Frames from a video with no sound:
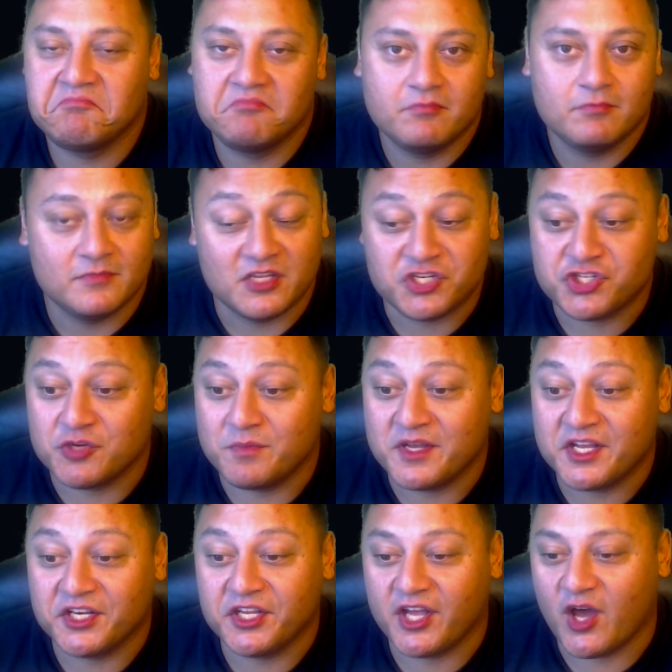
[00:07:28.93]
this should be
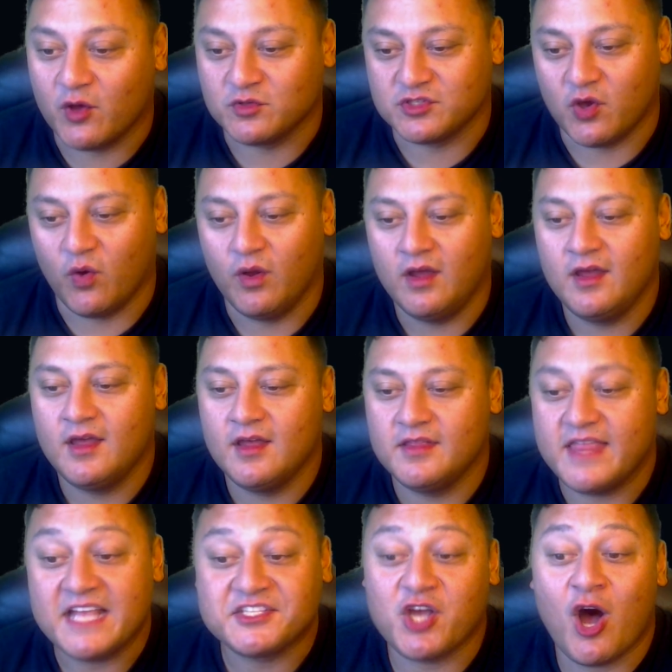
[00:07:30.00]
good to go. So
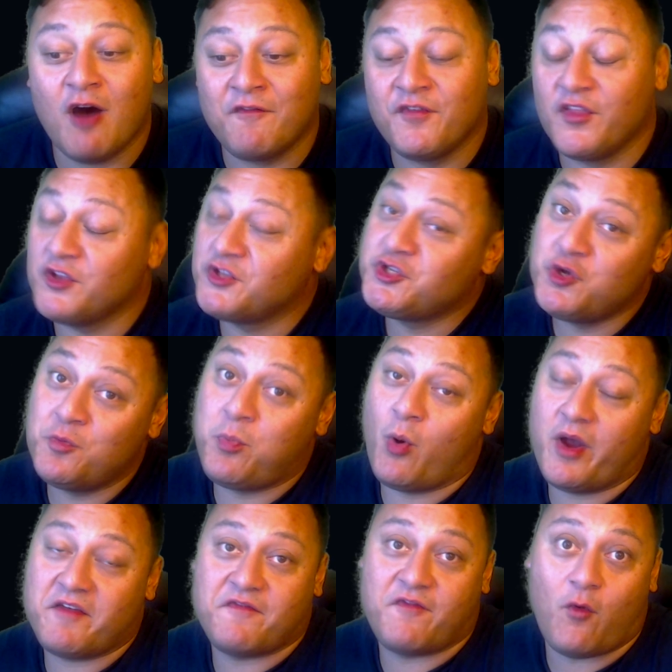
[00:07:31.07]
that's all for the
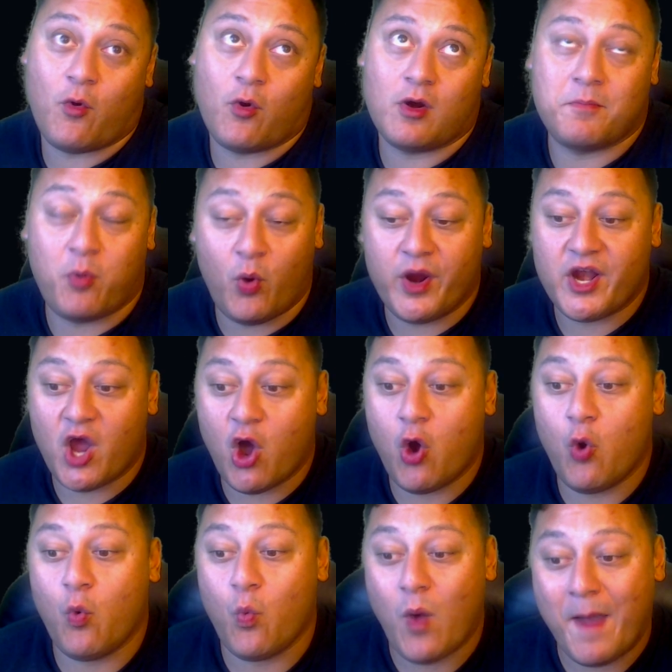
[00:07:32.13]

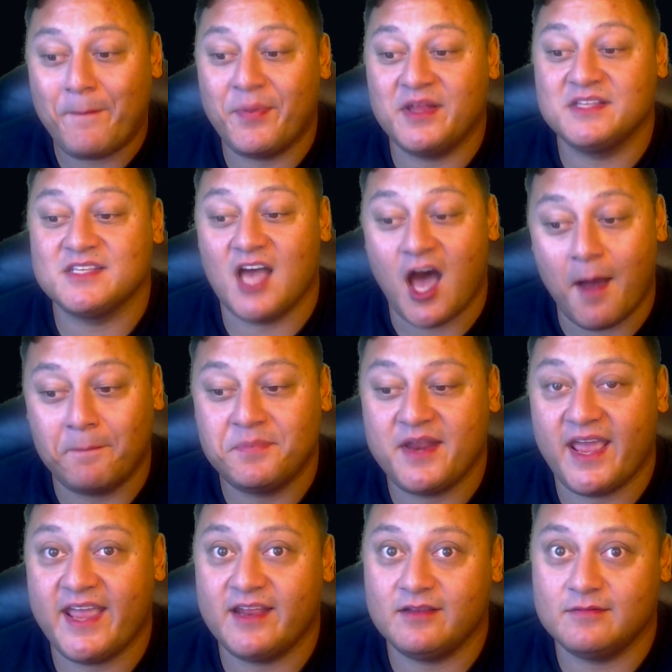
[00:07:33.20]
2.4.0 weapons
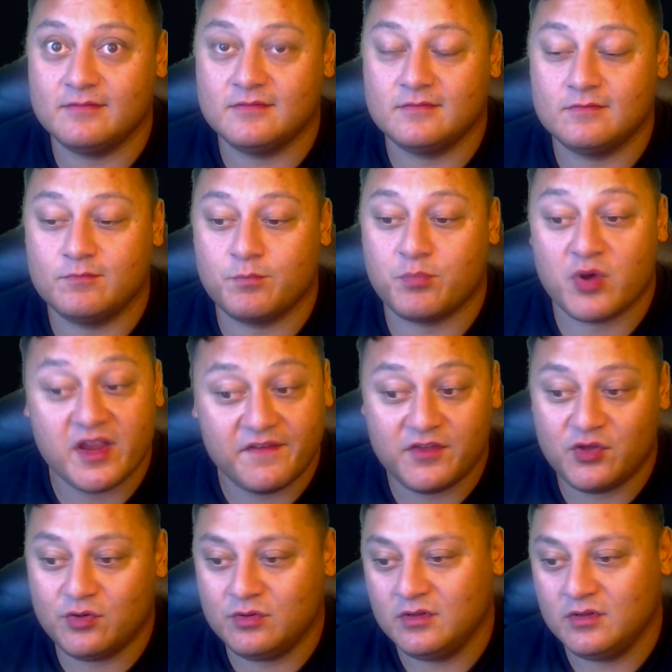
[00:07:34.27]
update preview.